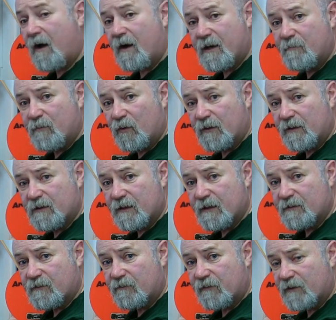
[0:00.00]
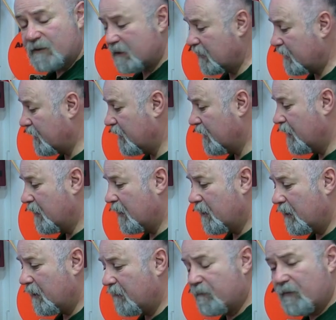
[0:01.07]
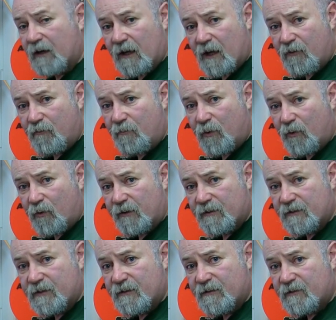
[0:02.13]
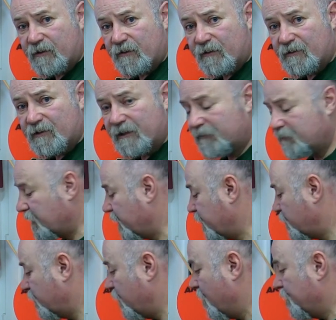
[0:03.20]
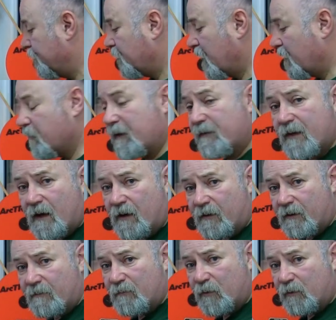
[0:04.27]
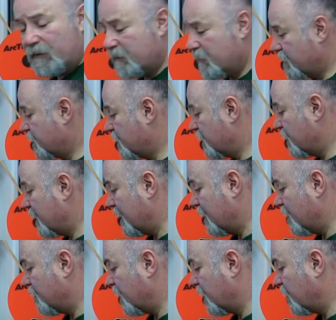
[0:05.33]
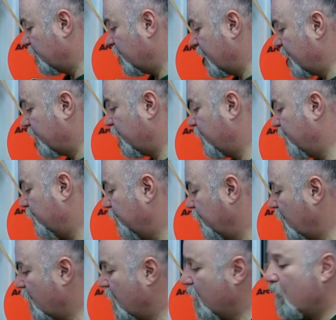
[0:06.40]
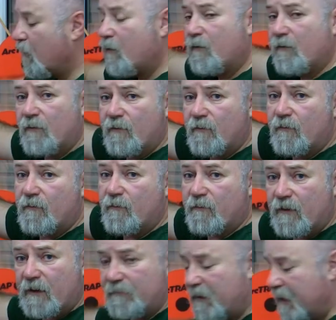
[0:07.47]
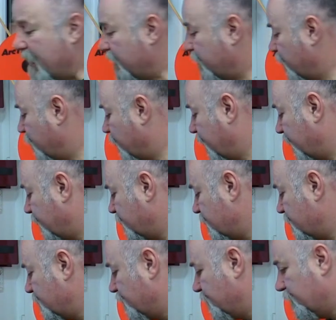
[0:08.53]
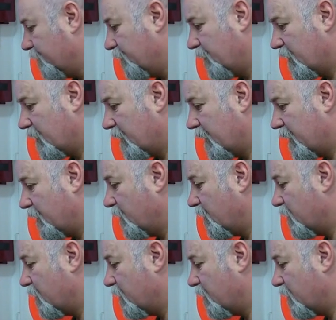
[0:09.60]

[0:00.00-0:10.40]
high point is. Obviously, if the low point is at the telltale, then the high point is in the middle of the arrow. Flip the arrow round, and now